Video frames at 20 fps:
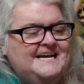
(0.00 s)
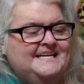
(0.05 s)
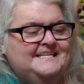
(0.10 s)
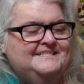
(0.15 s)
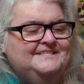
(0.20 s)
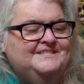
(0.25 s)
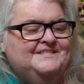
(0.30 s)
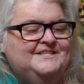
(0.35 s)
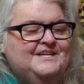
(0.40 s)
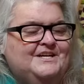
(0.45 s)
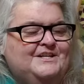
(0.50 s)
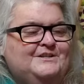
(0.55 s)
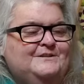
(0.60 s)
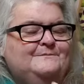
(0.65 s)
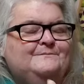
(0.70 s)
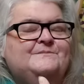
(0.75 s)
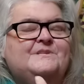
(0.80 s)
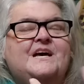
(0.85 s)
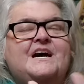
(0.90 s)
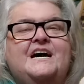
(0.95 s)
and so
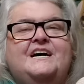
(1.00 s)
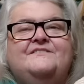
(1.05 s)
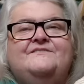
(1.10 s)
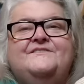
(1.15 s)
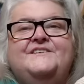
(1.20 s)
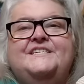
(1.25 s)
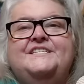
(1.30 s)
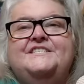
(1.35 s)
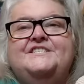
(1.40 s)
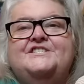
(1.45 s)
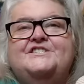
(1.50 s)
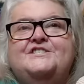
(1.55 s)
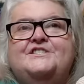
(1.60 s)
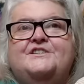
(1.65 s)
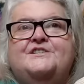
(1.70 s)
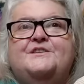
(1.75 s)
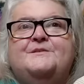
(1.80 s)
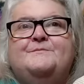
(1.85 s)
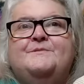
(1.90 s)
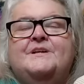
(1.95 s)
I
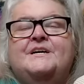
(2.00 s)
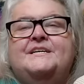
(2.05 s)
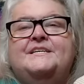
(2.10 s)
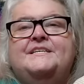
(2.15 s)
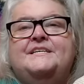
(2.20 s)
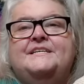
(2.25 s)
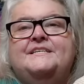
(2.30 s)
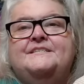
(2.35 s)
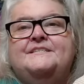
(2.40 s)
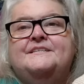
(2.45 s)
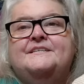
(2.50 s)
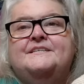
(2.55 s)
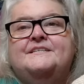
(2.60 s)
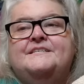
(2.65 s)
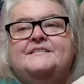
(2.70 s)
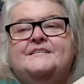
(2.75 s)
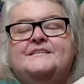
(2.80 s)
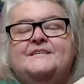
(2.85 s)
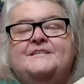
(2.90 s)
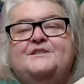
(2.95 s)
finished the blanket
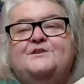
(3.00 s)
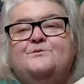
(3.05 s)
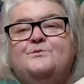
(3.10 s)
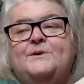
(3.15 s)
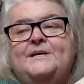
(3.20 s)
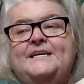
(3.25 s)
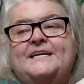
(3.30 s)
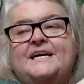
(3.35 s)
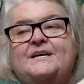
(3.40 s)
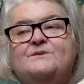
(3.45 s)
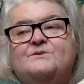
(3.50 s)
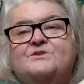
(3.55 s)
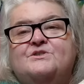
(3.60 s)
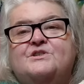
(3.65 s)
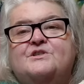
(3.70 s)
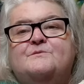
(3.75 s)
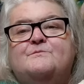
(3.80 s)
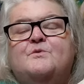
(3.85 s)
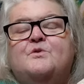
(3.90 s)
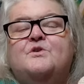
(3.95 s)
in the wee hours of
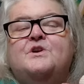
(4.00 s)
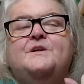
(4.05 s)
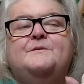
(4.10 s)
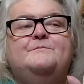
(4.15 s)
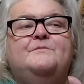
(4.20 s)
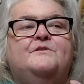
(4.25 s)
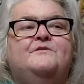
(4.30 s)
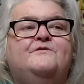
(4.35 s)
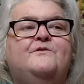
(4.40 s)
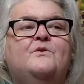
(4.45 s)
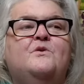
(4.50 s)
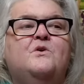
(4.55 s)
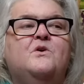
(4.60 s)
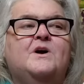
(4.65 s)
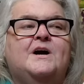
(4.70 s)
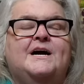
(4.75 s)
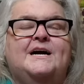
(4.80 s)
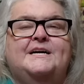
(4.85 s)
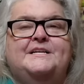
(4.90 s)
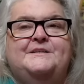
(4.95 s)
the morning
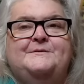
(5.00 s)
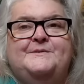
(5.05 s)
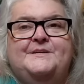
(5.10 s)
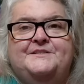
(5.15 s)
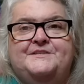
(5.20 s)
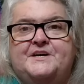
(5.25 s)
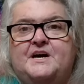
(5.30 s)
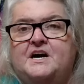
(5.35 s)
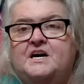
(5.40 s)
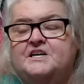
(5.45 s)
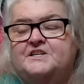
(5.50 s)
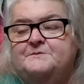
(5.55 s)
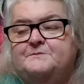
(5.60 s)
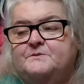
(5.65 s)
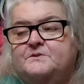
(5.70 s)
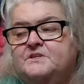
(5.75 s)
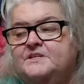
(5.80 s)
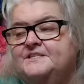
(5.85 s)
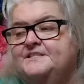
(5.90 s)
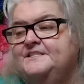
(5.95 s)
before I had to be at the
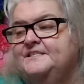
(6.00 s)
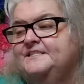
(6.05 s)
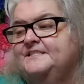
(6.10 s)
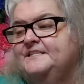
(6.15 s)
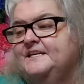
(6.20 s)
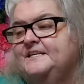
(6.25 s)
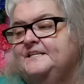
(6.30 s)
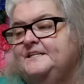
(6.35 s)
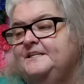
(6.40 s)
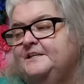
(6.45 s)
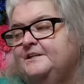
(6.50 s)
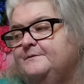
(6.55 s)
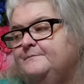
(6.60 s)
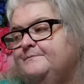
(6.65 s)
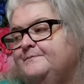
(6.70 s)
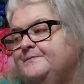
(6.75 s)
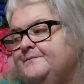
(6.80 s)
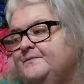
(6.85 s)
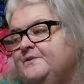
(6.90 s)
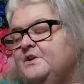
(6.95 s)
hospital at 6
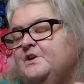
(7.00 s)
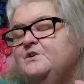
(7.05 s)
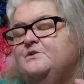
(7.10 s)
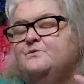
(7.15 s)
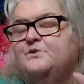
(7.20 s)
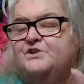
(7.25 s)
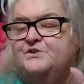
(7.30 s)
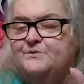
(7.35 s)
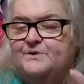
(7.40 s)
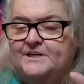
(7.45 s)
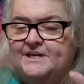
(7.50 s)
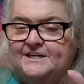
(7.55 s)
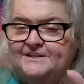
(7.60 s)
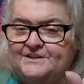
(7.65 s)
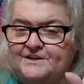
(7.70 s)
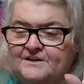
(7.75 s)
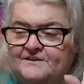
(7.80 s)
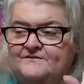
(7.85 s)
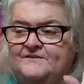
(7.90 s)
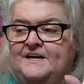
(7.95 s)
a.m., which we got there at